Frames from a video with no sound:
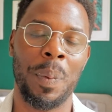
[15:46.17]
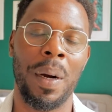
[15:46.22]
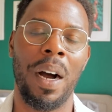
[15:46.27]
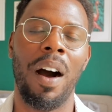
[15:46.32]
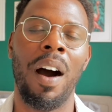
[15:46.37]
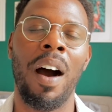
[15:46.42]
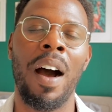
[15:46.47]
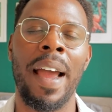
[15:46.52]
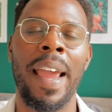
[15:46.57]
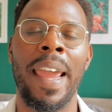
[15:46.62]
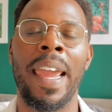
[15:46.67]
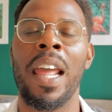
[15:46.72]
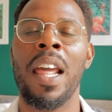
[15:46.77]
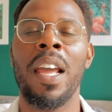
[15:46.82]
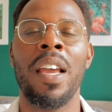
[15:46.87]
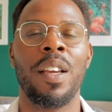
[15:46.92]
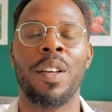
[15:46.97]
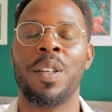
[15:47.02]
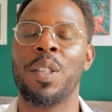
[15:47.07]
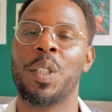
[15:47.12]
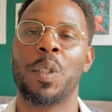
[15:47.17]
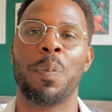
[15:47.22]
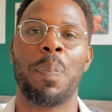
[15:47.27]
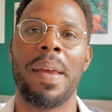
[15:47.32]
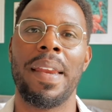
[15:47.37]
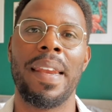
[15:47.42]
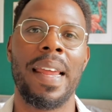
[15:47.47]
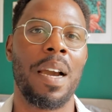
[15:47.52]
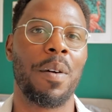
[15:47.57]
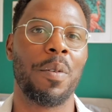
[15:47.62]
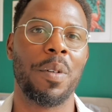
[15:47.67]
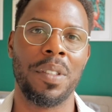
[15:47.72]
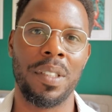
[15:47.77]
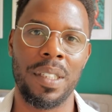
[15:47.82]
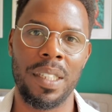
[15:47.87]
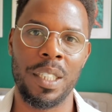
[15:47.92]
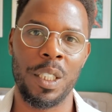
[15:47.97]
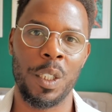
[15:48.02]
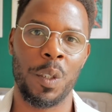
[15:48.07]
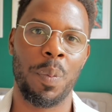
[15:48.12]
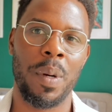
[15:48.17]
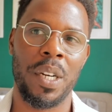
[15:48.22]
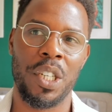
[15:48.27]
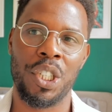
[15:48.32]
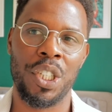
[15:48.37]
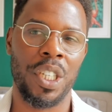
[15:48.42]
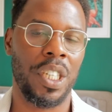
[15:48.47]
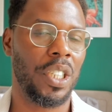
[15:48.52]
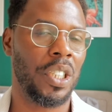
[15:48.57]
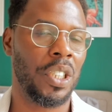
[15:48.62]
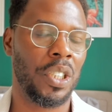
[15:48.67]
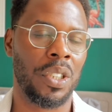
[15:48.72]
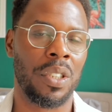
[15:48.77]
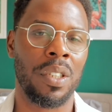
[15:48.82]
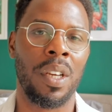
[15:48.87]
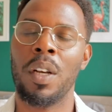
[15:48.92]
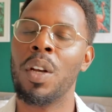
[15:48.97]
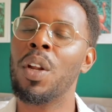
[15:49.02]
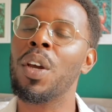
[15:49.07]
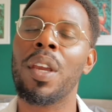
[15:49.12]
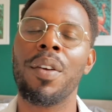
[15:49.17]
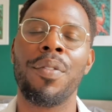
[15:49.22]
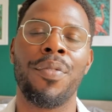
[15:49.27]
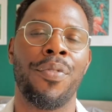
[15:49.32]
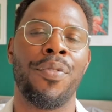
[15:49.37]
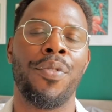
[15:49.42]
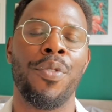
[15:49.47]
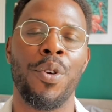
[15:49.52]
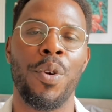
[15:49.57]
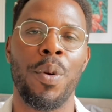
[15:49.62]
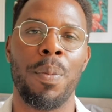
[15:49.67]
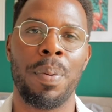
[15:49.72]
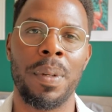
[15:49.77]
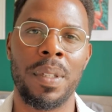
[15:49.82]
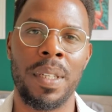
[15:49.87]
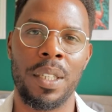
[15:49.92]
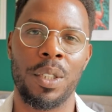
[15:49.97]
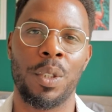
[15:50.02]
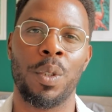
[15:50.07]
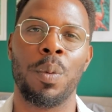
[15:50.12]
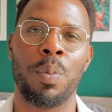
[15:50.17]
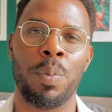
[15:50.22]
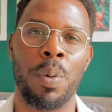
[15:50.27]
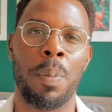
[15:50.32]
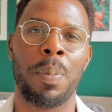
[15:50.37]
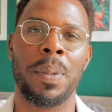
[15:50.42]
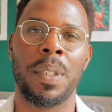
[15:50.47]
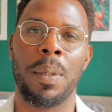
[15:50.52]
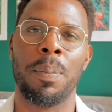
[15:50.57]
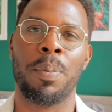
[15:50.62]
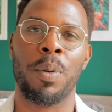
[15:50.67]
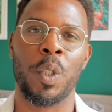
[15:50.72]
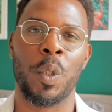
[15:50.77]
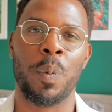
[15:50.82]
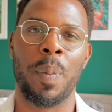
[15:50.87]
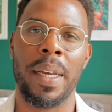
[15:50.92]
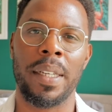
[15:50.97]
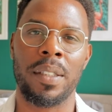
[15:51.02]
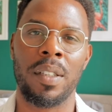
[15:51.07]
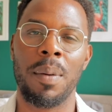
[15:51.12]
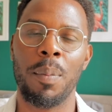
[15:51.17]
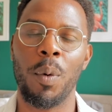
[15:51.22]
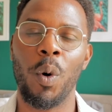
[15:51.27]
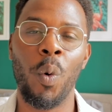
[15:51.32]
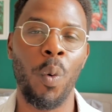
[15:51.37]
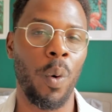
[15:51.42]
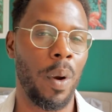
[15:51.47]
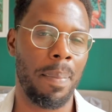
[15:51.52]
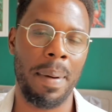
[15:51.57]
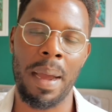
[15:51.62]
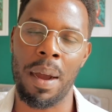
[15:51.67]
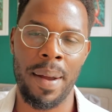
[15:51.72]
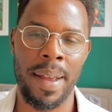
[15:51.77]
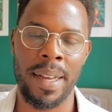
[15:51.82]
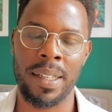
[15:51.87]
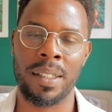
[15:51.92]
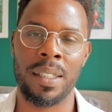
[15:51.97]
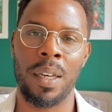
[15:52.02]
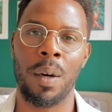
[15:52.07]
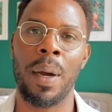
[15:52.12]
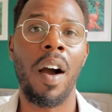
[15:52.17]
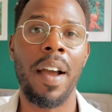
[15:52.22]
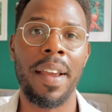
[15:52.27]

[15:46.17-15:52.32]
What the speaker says: but I could spend hours in the spreadsheet just looking through potential property prospects. I'm all about Excel.